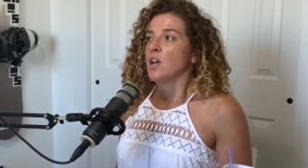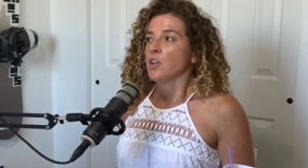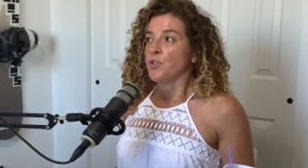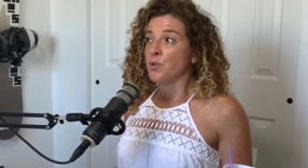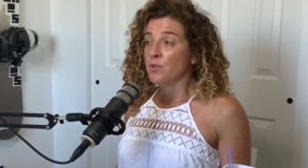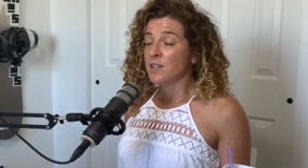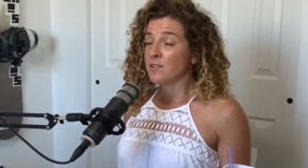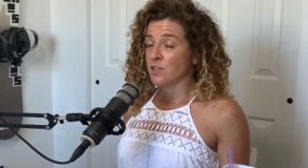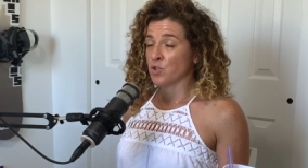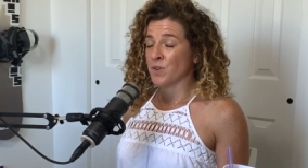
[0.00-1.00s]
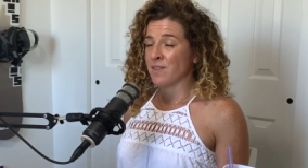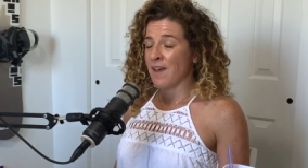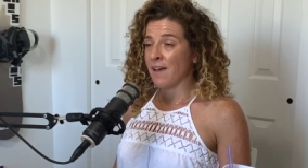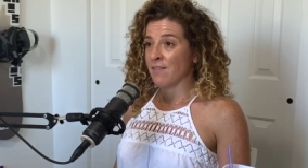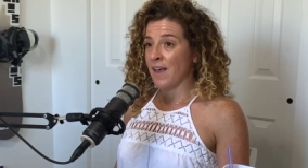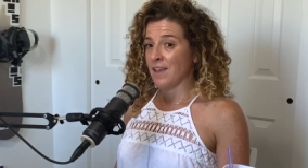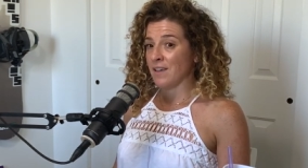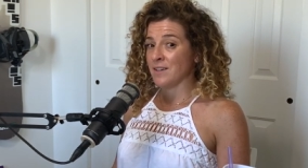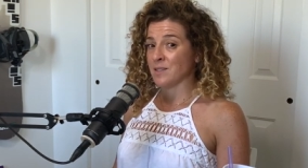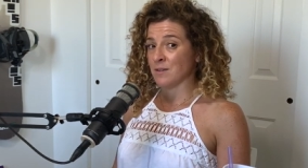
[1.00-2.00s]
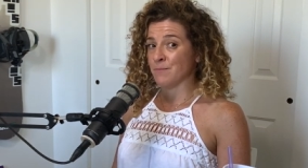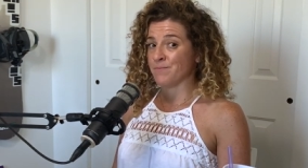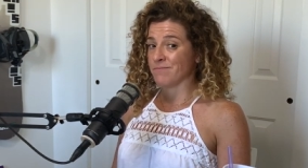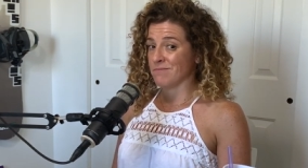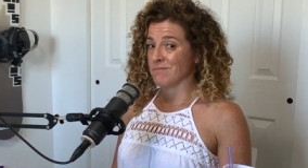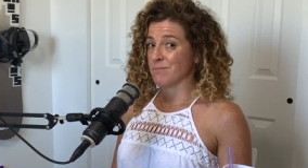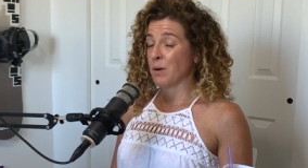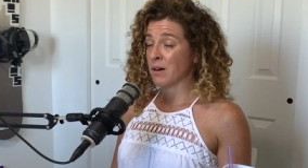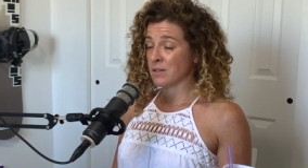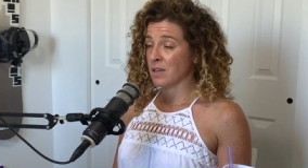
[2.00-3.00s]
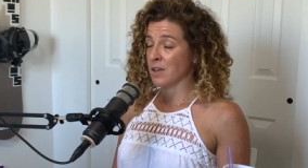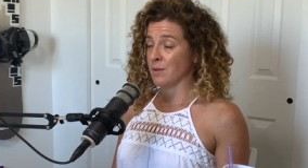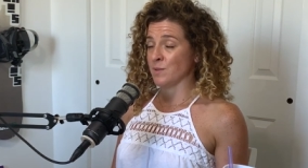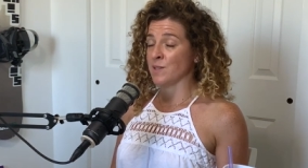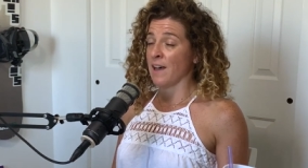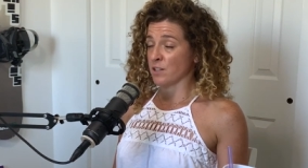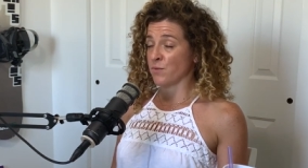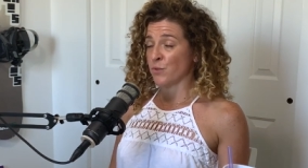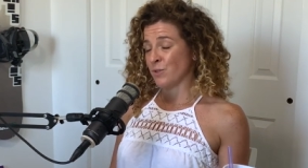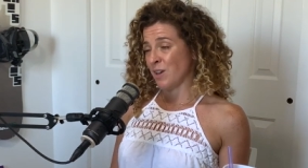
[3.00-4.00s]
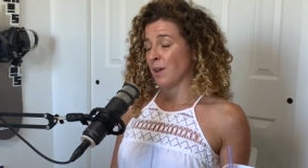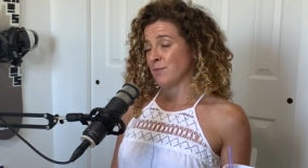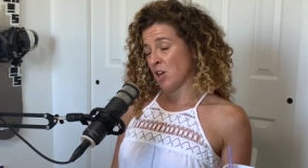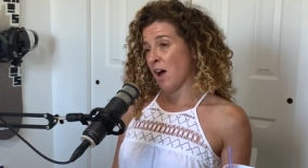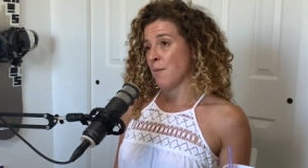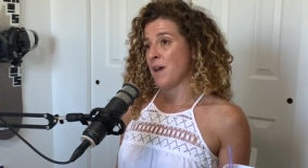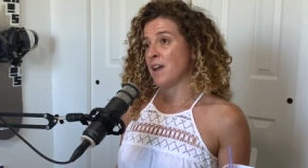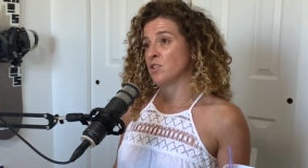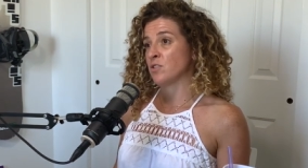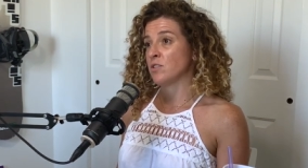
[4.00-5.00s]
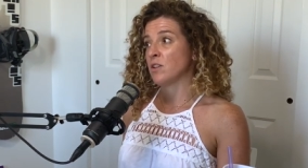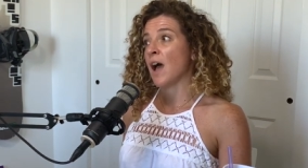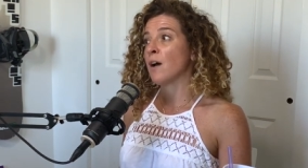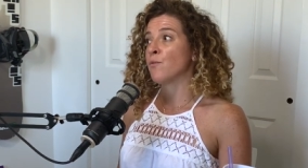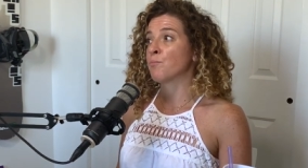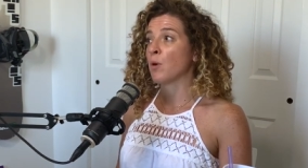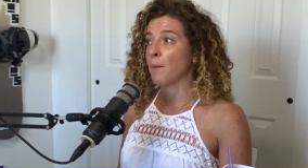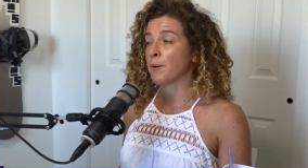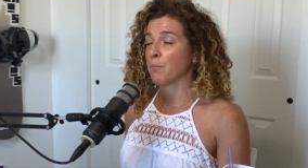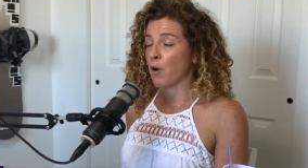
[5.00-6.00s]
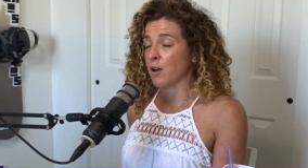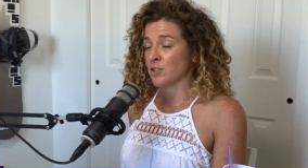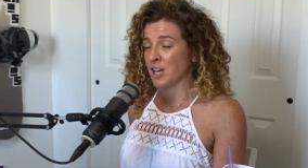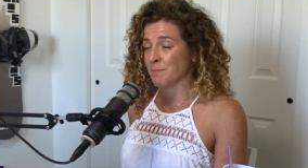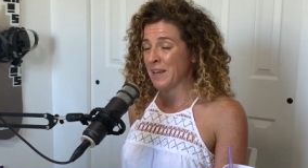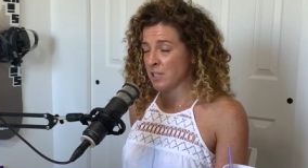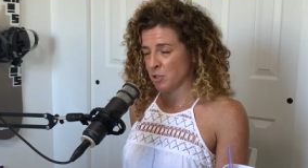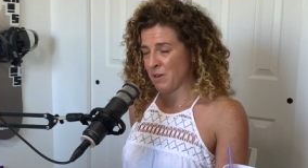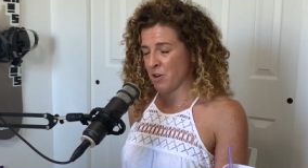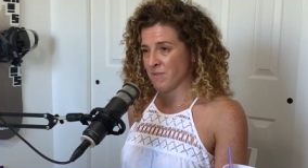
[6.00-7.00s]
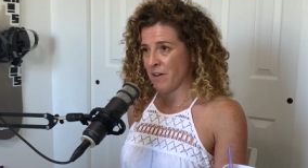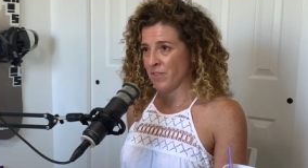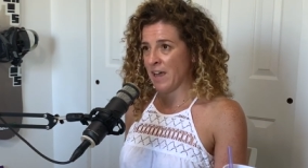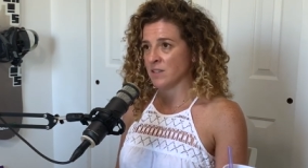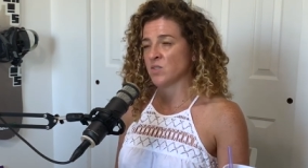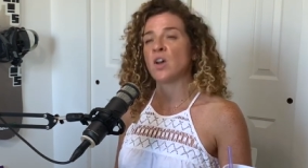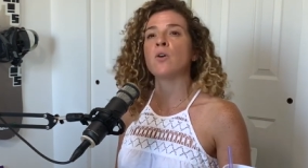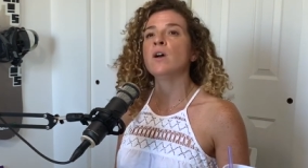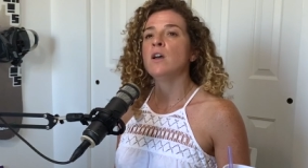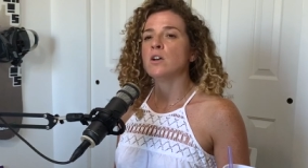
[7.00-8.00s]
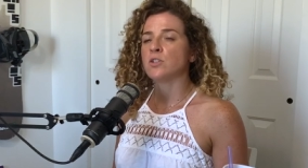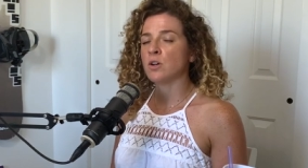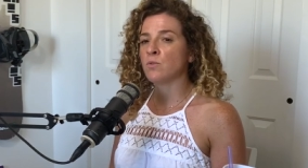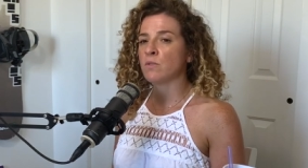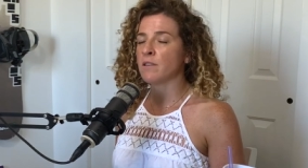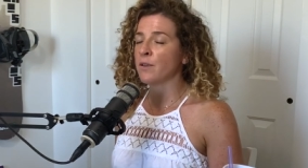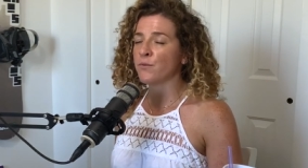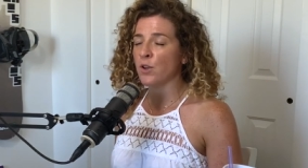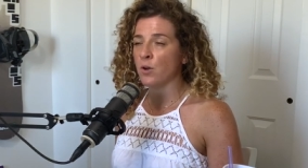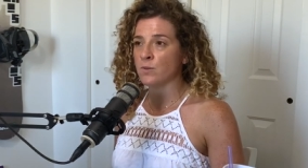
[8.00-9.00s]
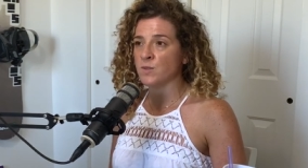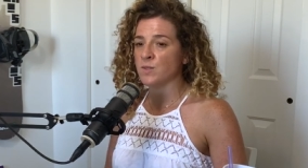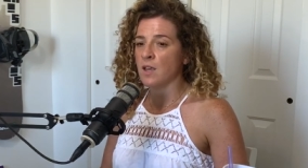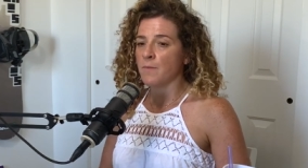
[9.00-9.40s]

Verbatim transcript: you need to treat that like it's a part time slash full time job and yep. have proper project management around yep. that. So don't leave notes,